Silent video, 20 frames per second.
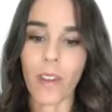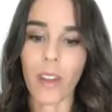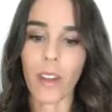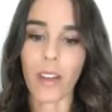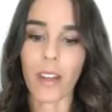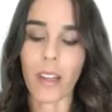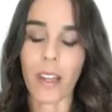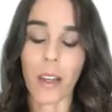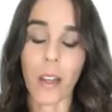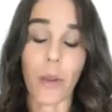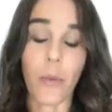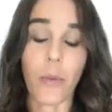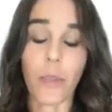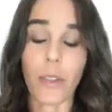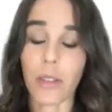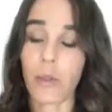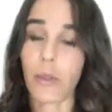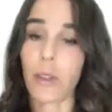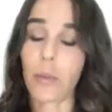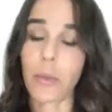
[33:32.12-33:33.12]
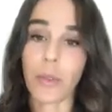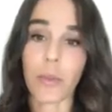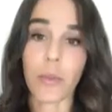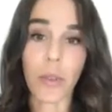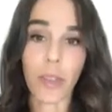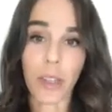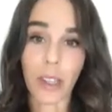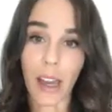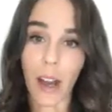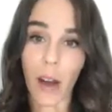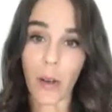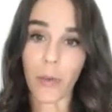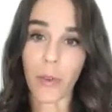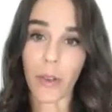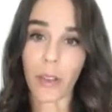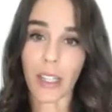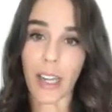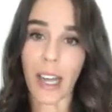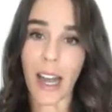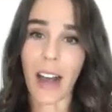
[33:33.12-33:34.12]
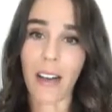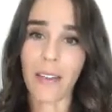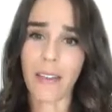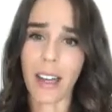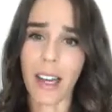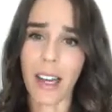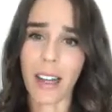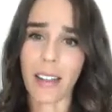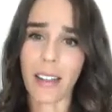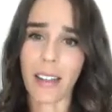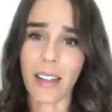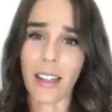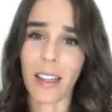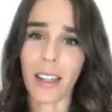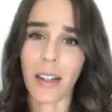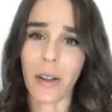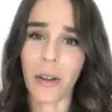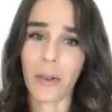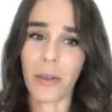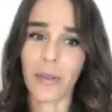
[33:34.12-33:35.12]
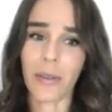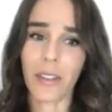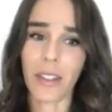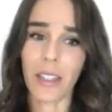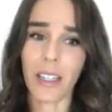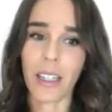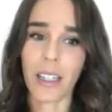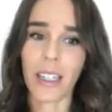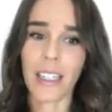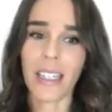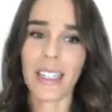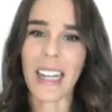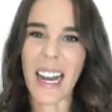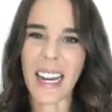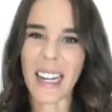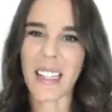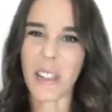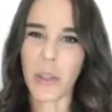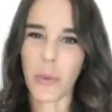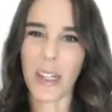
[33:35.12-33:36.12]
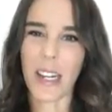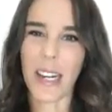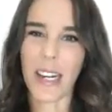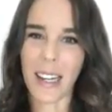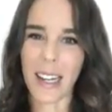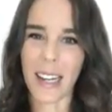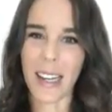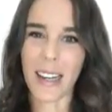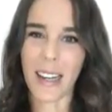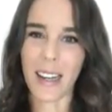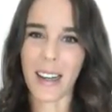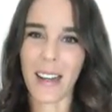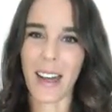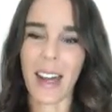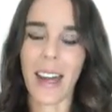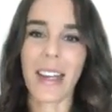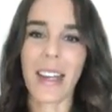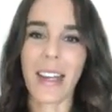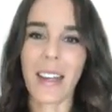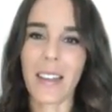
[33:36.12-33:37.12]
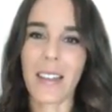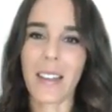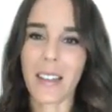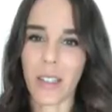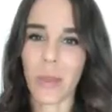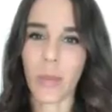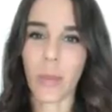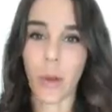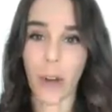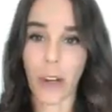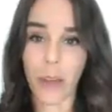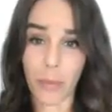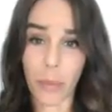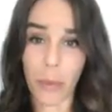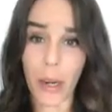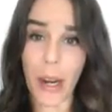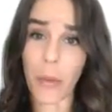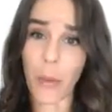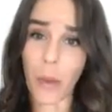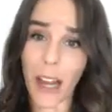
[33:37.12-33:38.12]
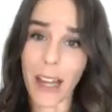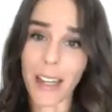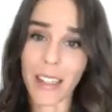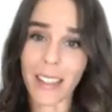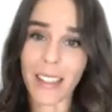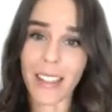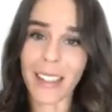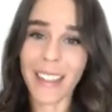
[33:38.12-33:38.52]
It was really helpful to have that, guidance when I needed the support brain-wise.